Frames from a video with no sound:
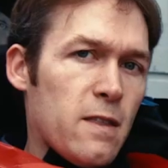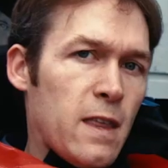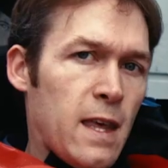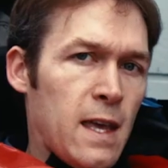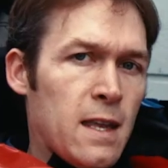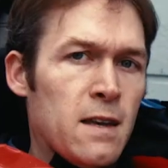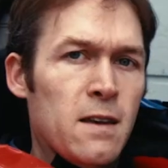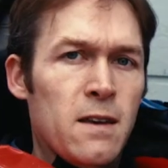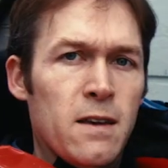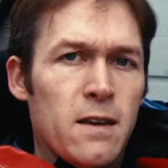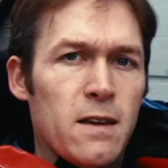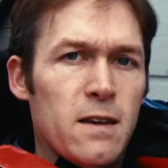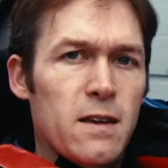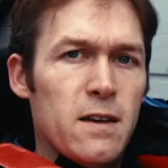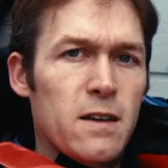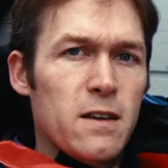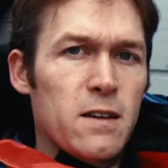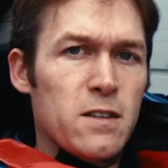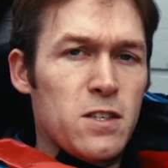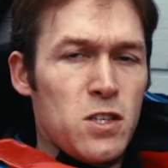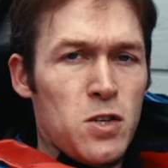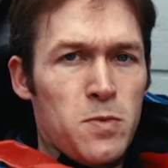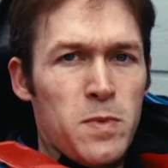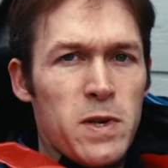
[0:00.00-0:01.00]
Then,
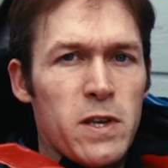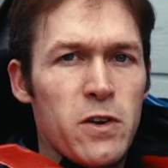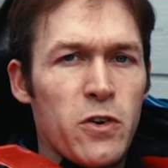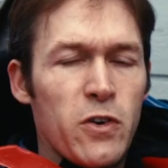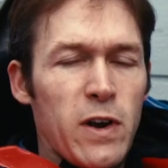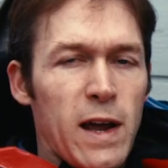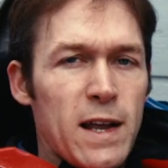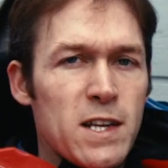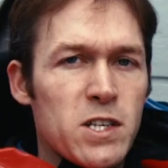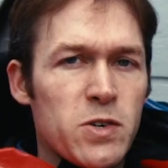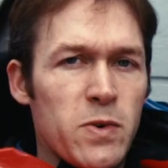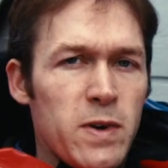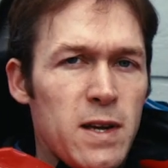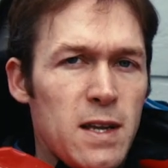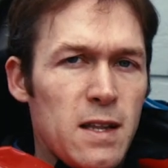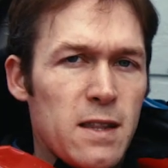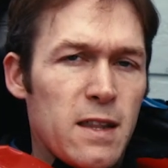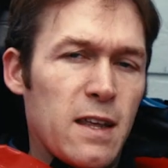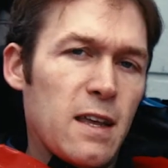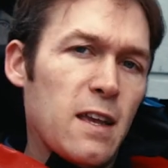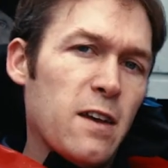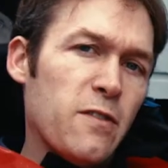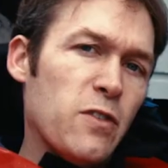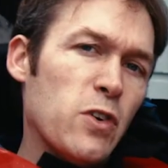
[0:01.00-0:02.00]
assuming you
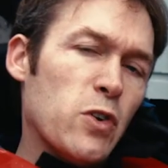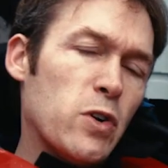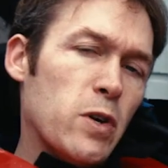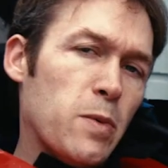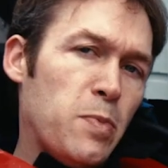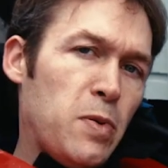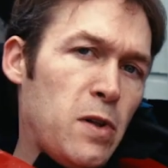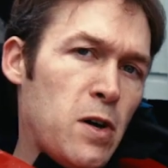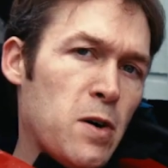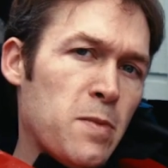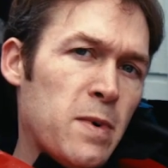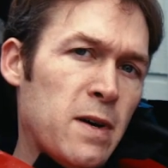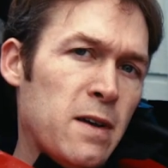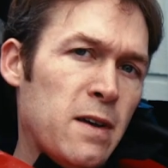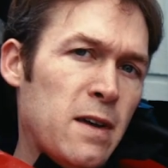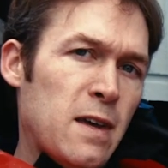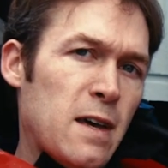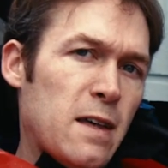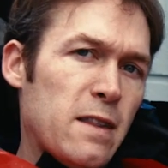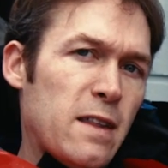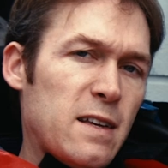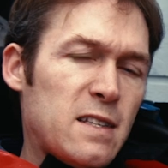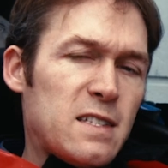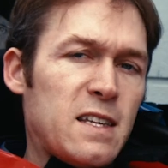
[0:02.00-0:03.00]
graduate, they give you a diploma,
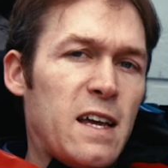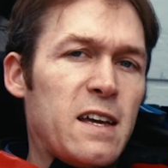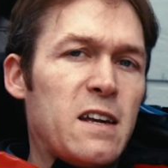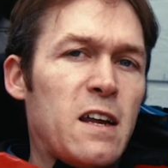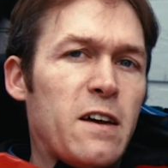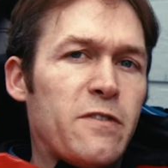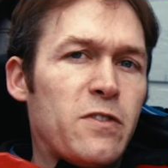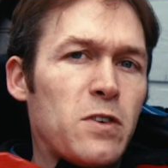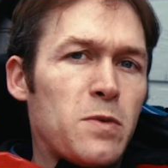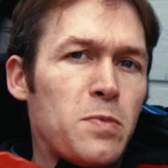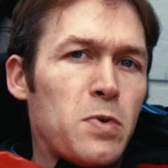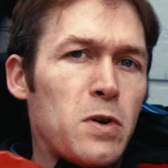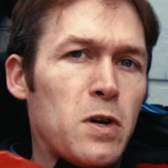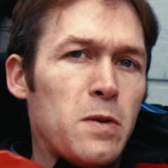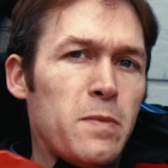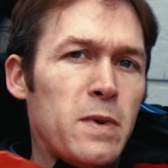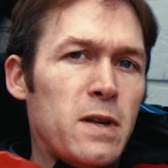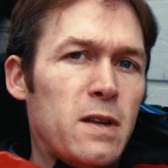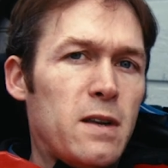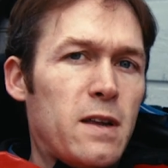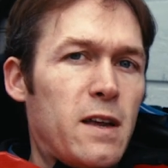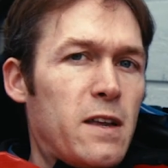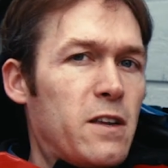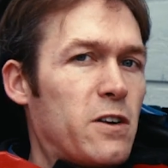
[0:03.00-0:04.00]
they sign off your
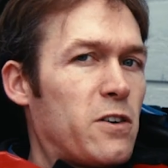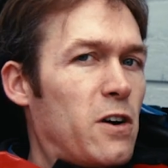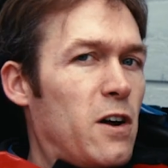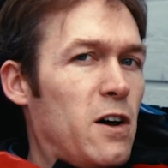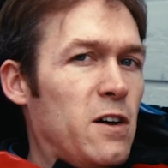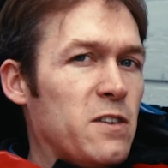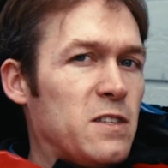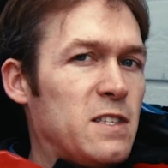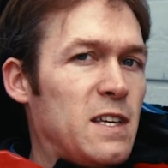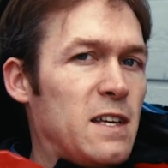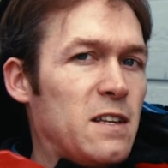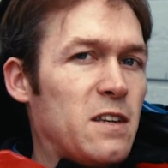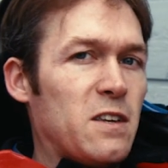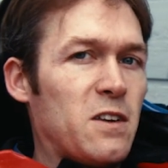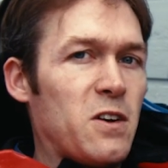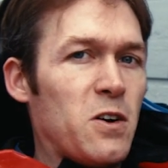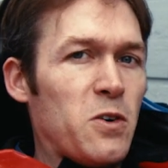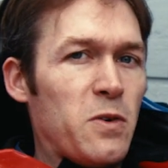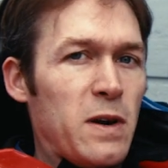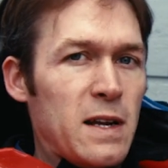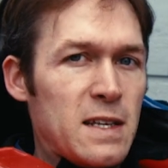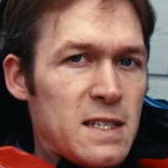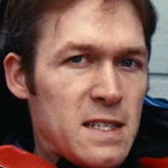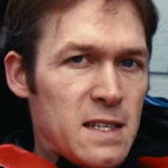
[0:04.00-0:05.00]
permit, and you're all set to
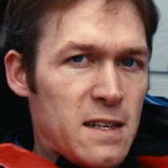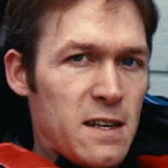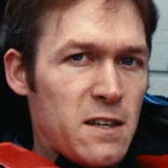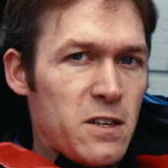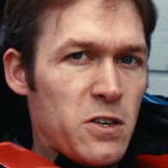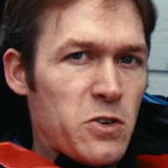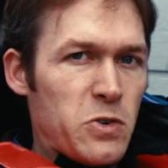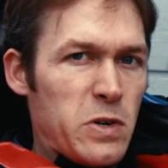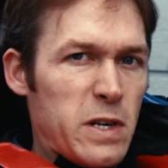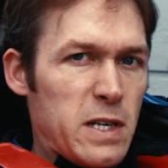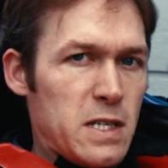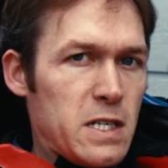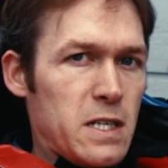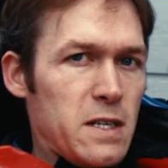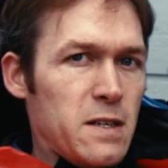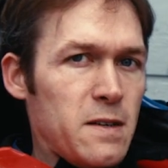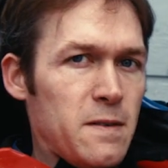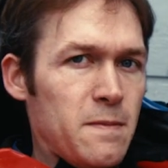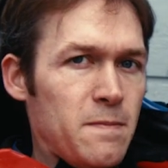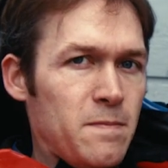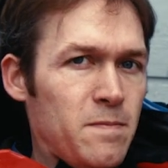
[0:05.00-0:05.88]
go racing in your region.